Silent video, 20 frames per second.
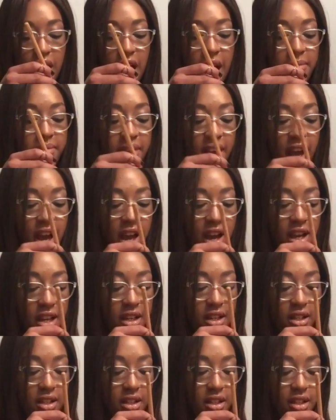I'm
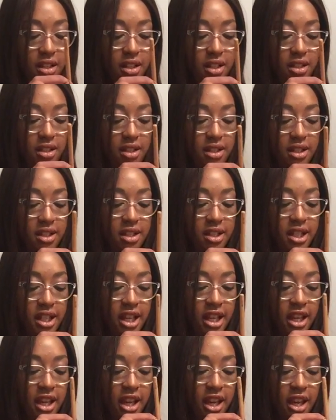not
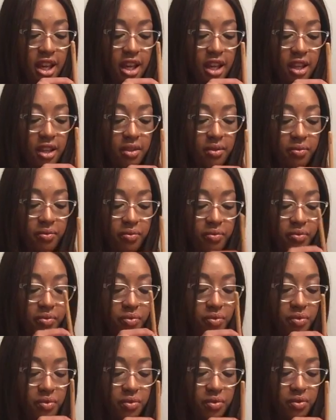seeing
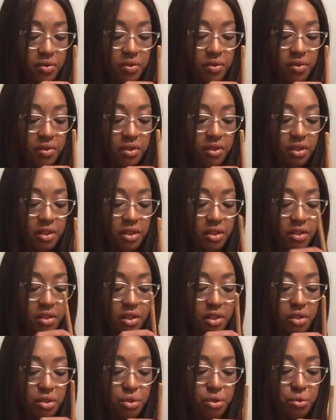
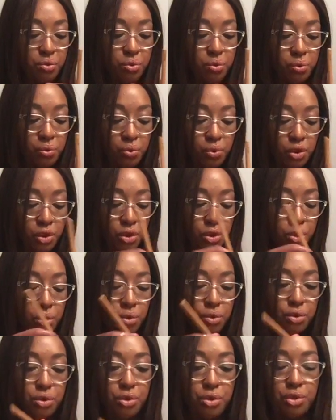the
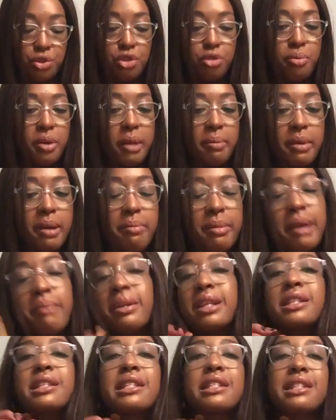true pigment. Maybe
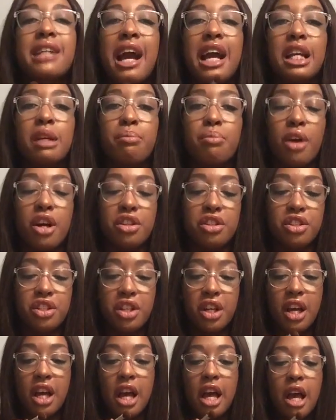it's this kind of brush
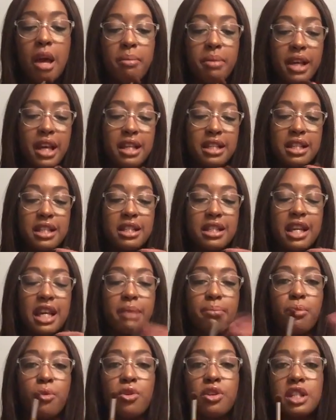because it's
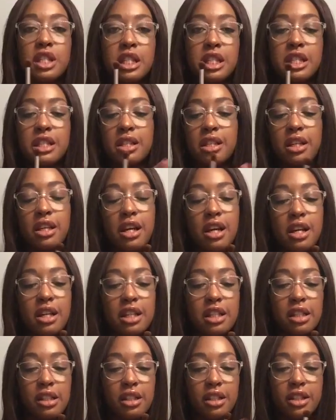like more,
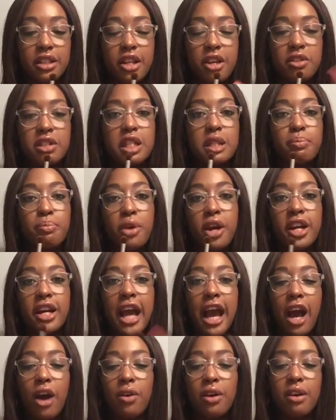you know, spread
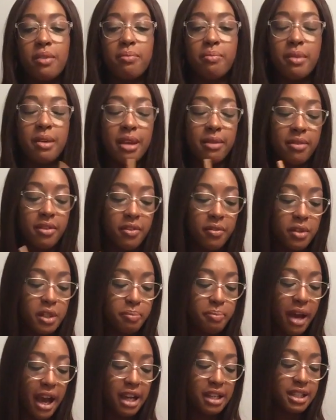out. Maybe it's
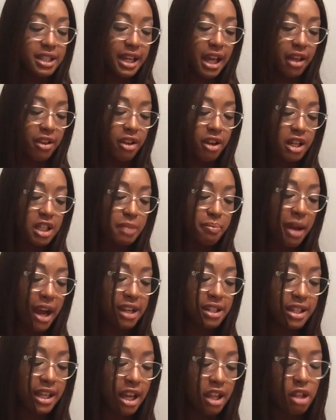packed together, because
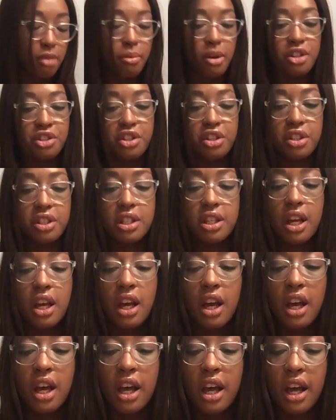packed together brushes
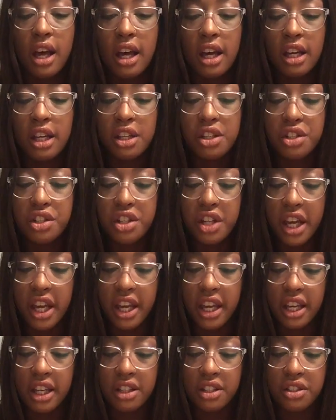
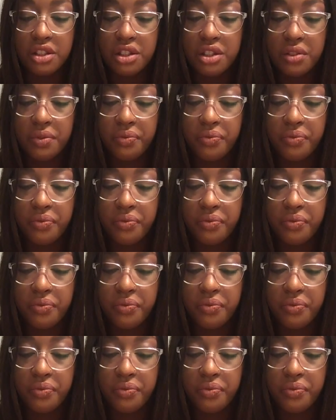change